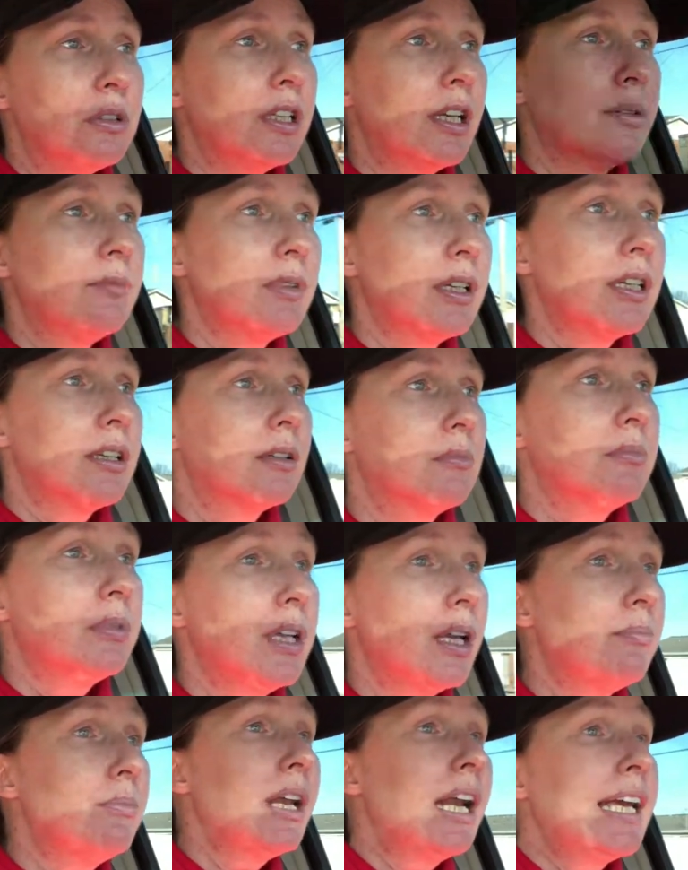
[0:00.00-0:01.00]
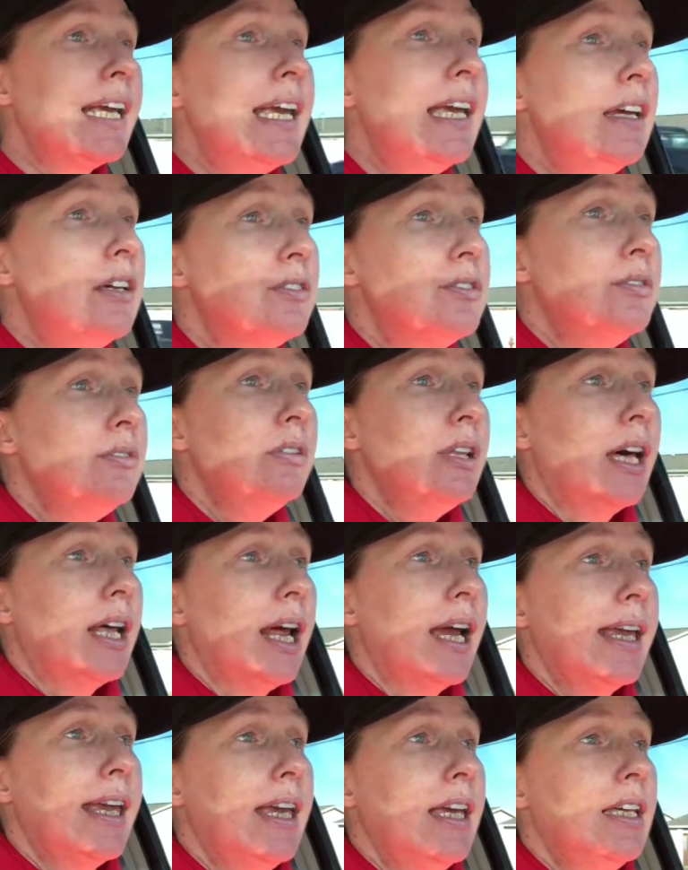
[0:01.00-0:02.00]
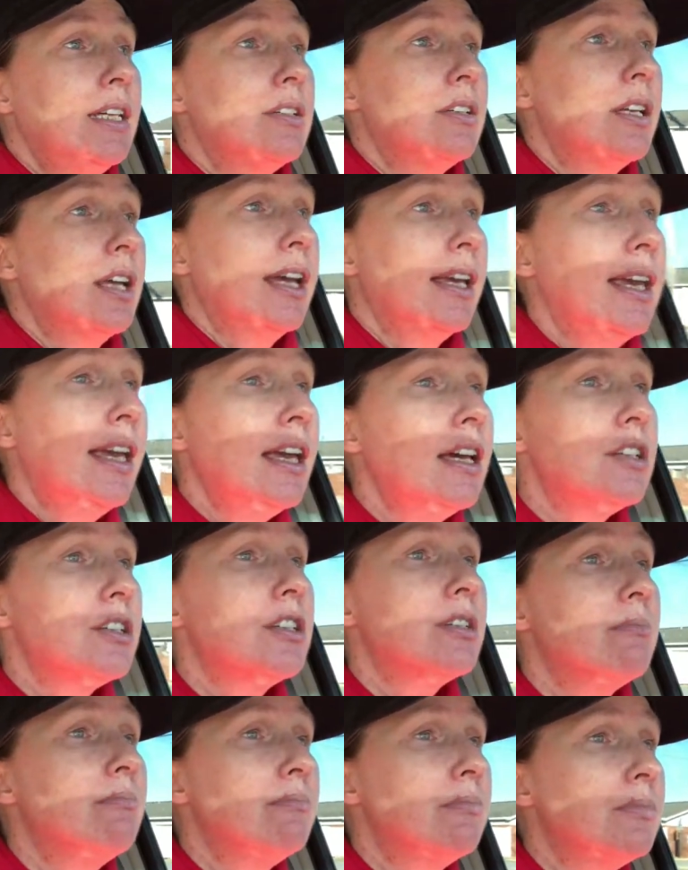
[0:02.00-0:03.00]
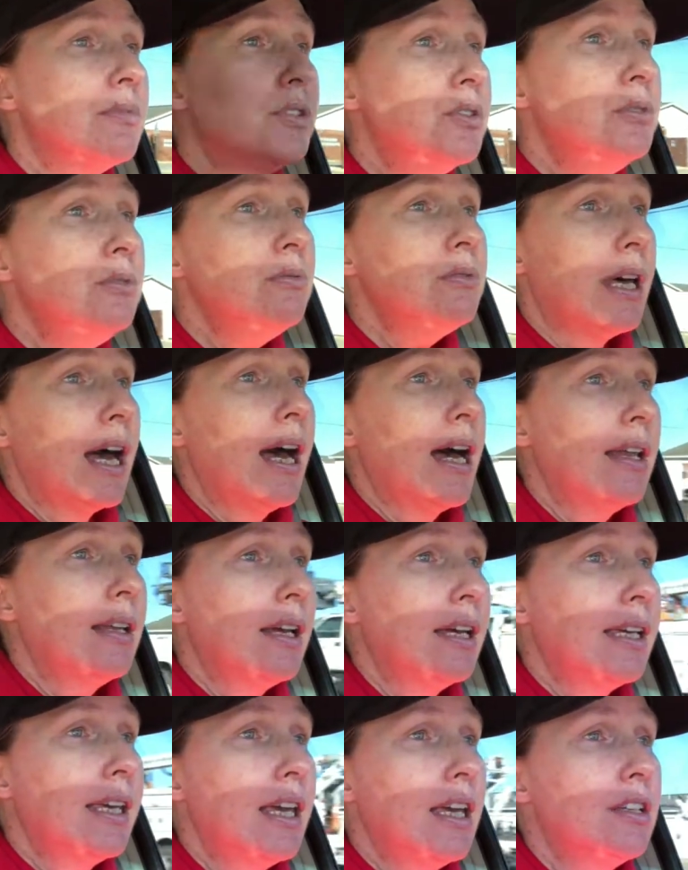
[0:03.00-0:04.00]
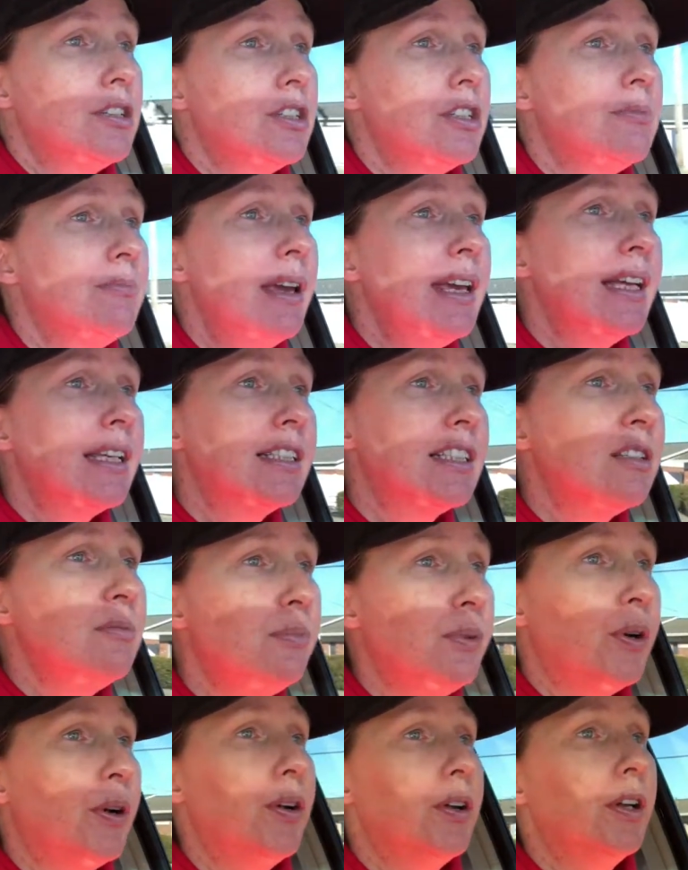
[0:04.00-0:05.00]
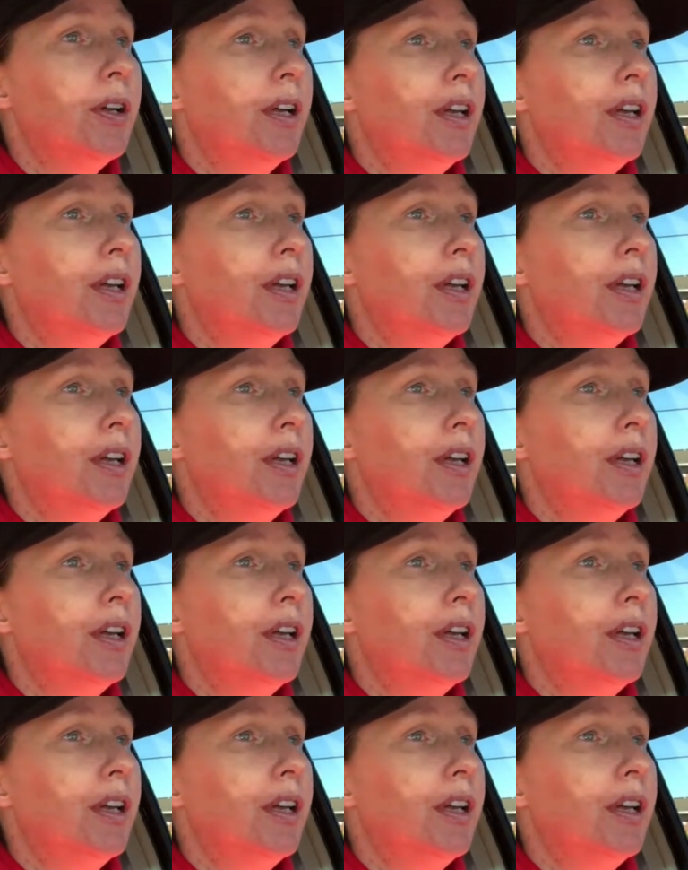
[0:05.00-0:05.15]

And I'm like, but I can't do that. I can't just do that. I can't just make it simple.